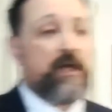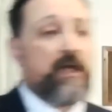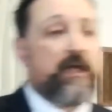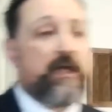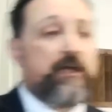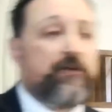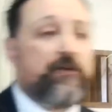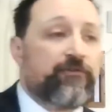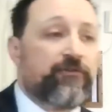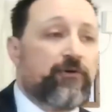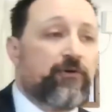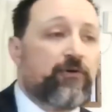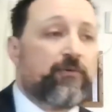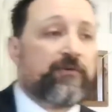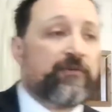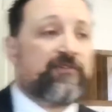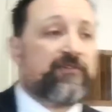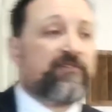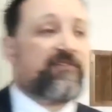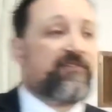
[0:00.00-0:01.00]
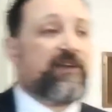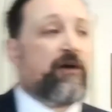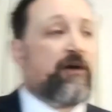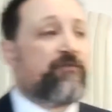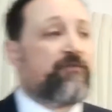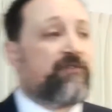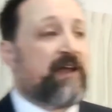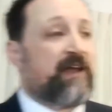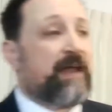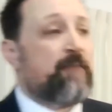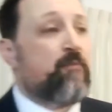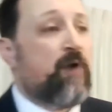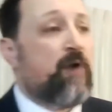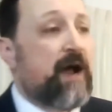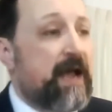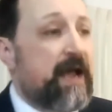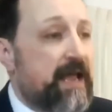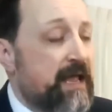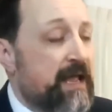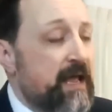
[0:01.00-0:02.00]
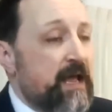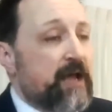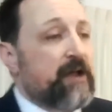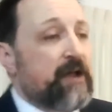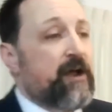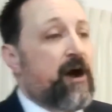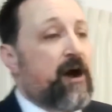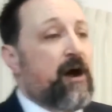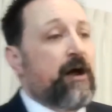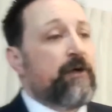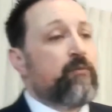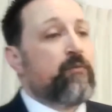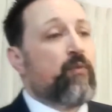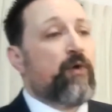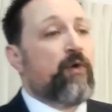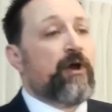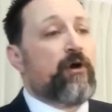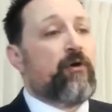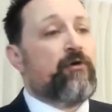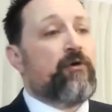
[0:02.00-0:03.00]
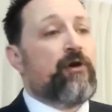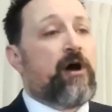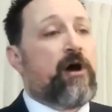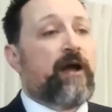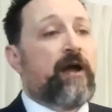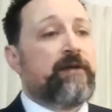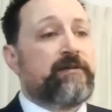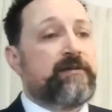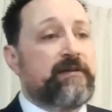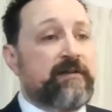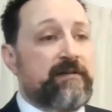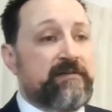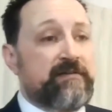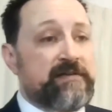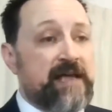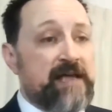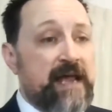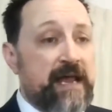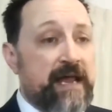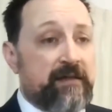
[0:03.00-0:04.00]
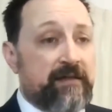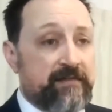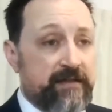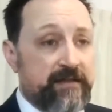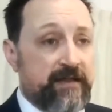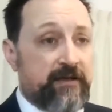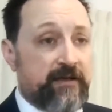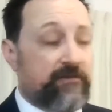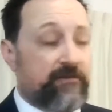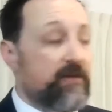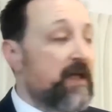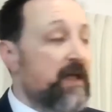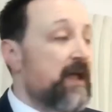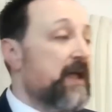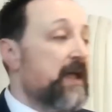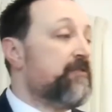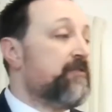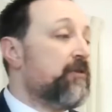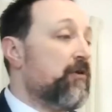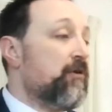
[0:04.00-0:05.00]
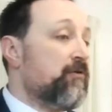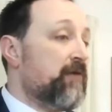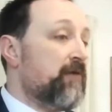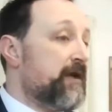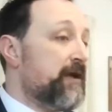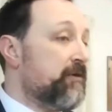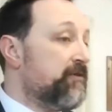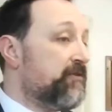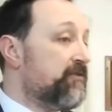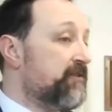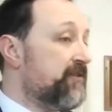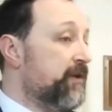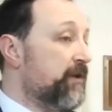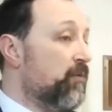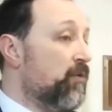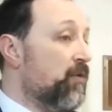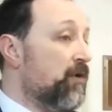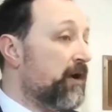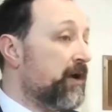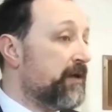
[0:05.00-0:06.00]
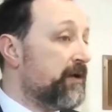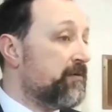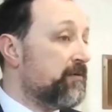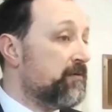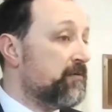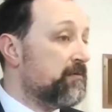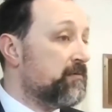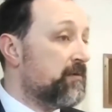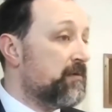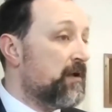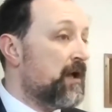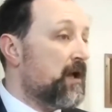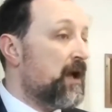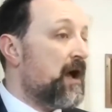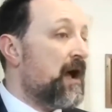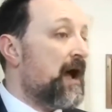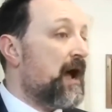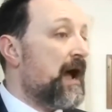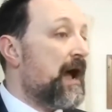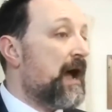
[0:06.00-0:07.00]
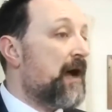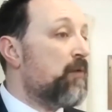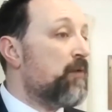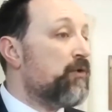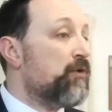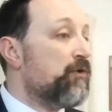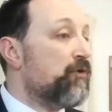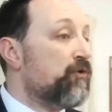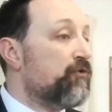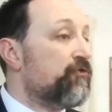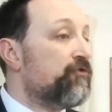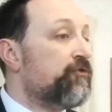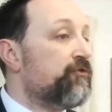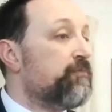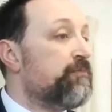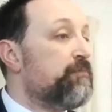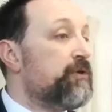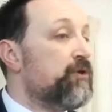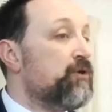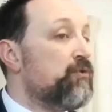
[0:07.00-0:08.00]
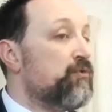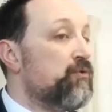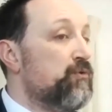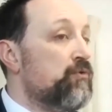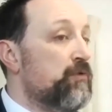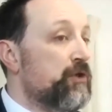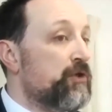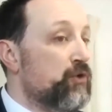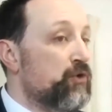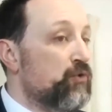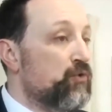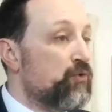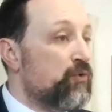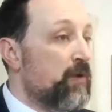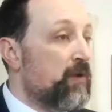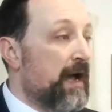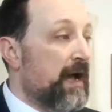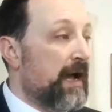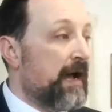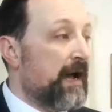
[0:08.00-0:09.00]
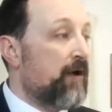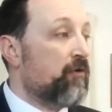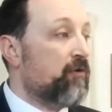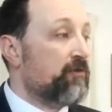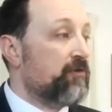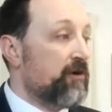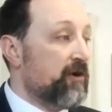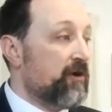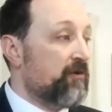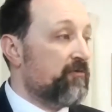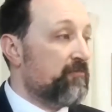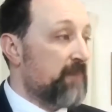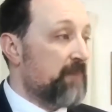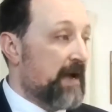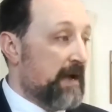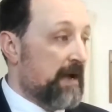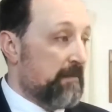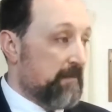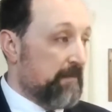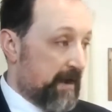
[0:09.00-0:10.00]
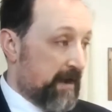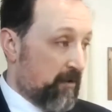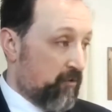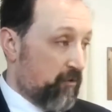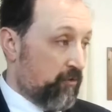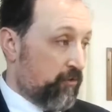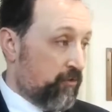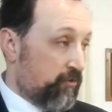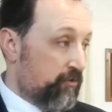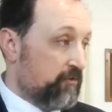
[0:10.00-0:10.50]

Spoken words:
Israel was the same way. God will not take this. He told Laodicea what? I will spew you out of my mouth.